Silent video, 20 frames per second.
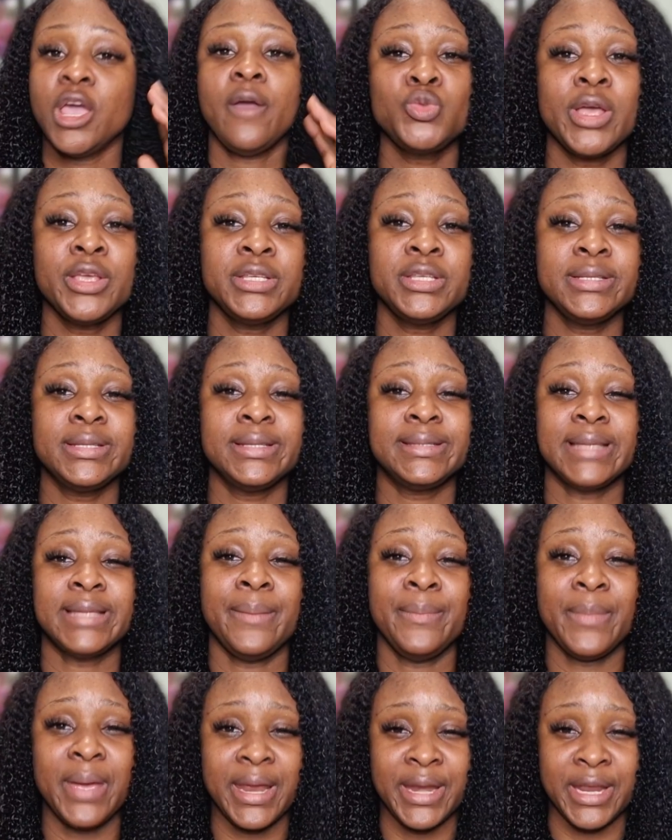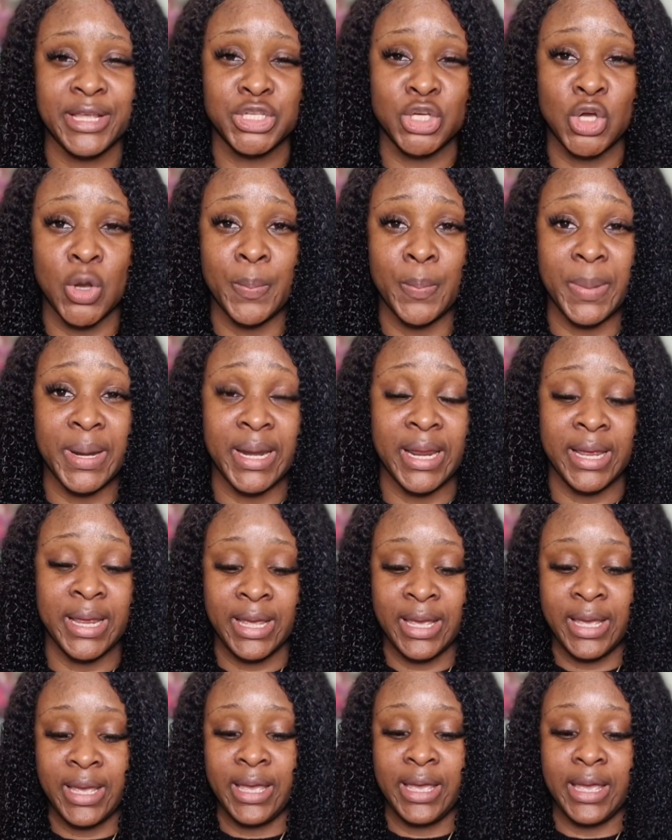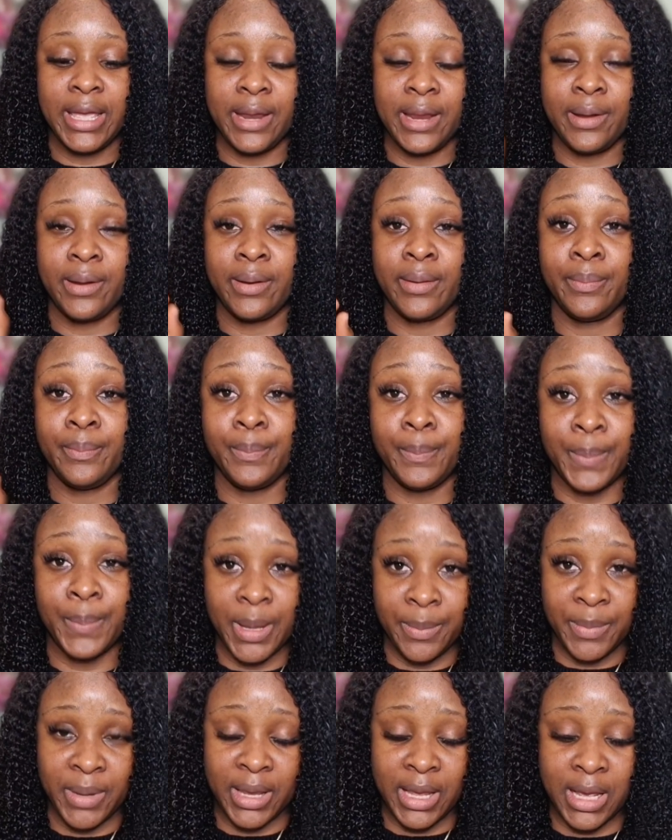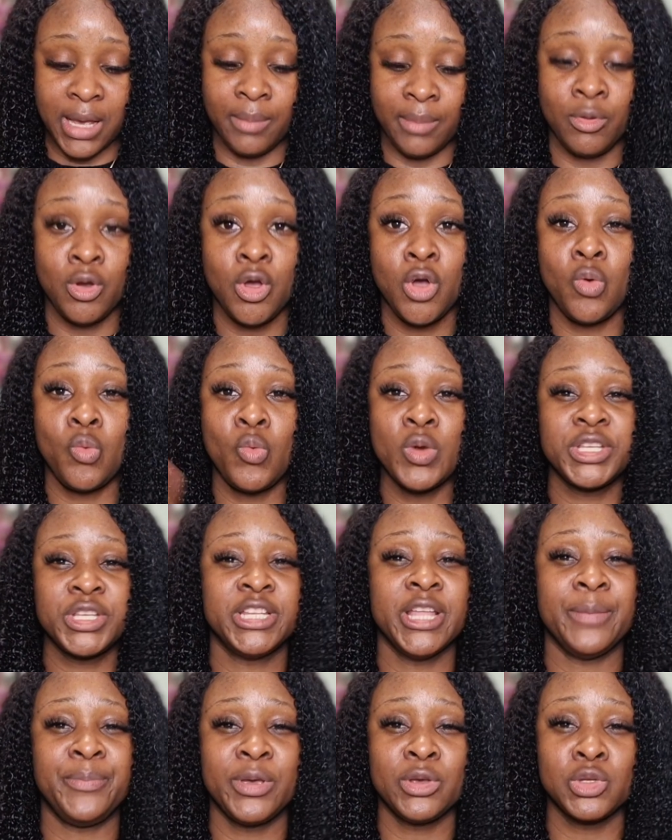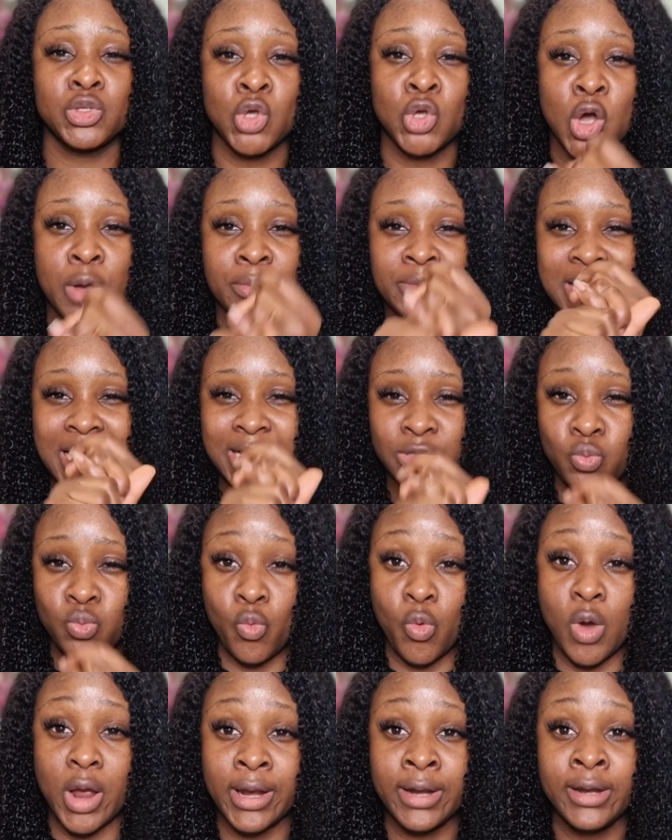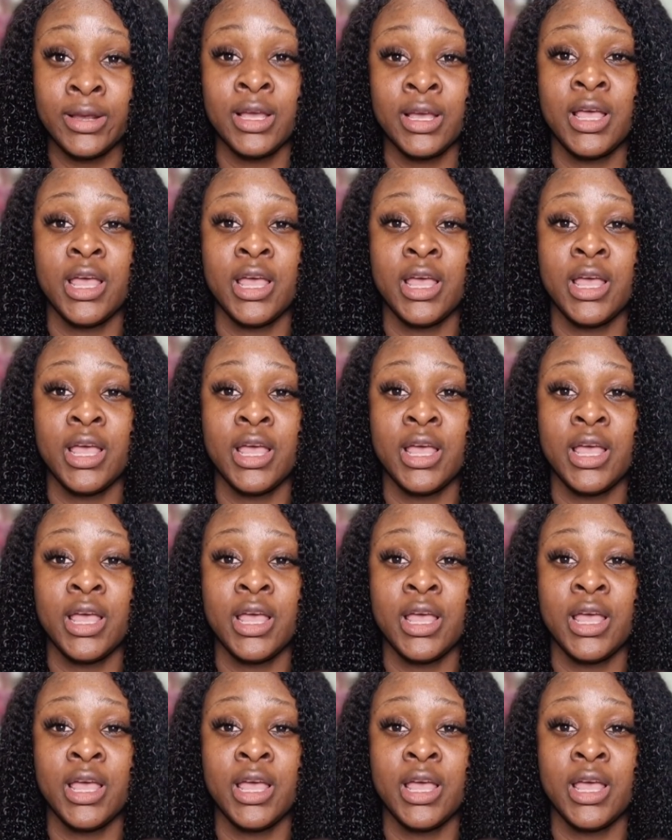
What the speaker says: We are using the same energy company in Birmingham, which the bills comes as one.